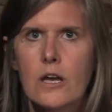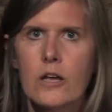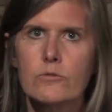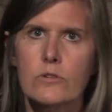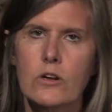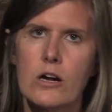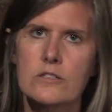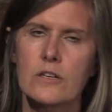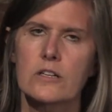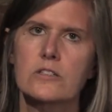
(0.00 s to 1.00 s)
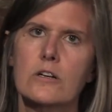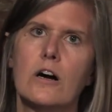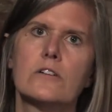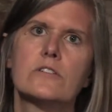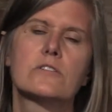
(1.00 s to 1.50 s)
And Carson actually
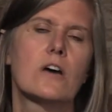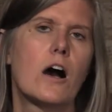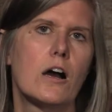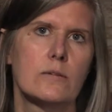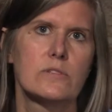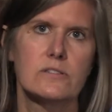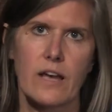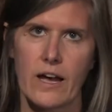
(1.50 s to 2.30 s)
called this the harmless